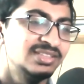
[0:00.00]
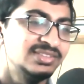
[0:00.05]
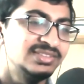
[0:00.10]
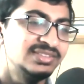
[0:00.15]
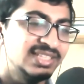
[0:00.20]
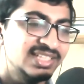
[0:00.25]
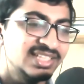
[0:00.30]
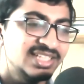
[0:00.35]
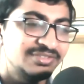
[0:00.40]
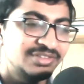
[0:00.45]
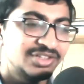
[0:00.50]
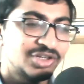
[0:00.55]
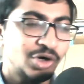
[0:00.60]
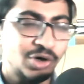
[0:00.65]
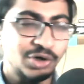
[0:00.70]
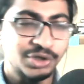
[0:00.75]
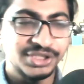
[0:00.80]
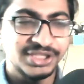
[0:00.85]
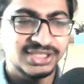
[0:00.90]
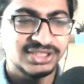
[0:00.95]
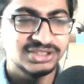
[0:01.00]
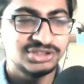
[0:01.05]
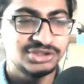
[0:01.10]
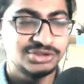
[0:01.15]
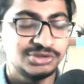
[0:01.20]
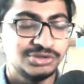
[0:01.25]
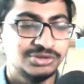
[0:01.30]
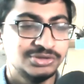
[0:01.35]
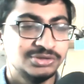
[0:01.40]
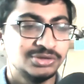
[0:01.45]
take our audience
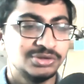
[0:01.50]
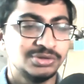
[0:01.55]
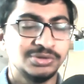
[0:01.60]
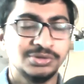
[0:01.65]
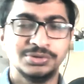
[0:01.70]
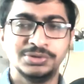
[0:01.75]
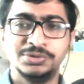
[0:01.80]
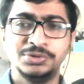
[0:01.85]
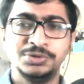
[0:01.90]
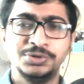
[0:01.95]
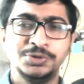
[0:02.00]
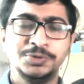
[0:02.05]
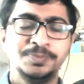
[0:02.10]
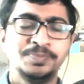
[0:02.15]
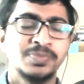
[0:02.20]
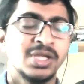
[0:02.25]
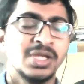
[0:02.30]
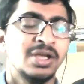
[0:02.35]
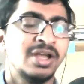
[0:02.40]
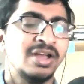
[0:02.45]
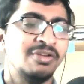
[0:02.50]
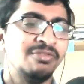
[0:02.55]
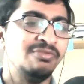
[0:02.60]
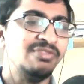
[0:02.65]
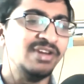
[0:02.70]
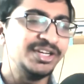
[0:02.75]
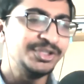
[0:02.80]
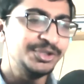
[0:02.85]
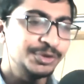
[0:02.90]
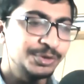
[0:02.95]
through
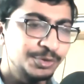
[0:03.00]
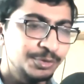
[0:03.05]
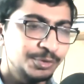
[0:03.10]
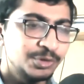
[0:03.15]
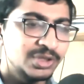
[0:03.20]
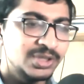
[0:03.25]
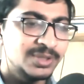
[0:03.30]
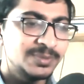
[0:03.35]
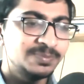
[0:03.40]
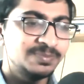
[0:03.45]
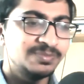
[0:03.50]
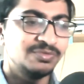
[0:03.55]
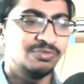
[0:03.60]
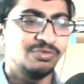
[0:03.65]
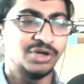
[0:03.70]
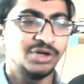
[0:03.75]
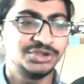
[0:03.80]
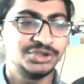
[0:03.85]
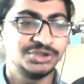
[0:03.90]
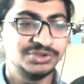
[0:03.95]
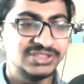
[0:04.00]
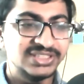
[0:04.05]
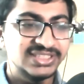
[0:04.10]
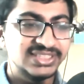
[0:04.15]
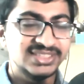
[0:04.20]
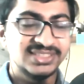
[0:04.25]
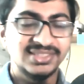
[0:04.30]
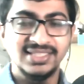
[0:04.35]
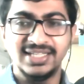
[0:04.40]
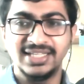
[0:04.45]
where you grew up, what you
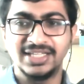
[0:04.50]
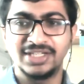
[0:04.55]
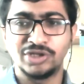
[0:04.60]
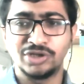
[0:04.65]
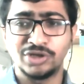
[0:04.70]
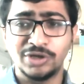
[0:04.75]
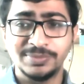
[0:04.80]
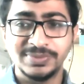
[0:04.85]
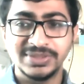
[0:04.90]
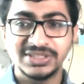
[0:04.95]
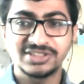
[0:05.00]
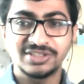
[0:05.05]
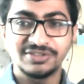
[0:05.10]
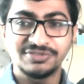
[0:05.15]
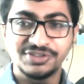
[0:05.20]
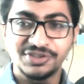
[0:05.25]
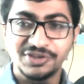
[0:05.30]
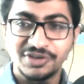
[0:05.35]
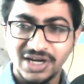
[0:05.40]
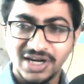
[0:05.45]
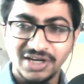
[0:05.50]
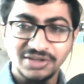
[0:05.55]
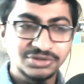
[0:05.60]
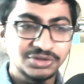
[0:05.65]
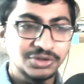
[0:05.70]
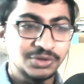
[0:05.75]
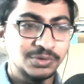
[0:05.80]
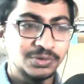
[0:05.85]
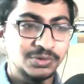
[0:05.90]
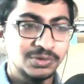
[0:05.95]
did, economics of your
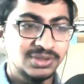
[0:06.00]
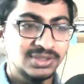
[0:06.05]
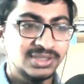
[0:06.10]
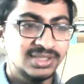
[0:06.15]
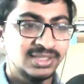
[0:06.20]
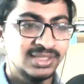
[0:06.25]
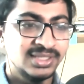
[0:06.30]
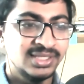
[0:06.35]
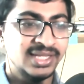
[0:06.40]
household,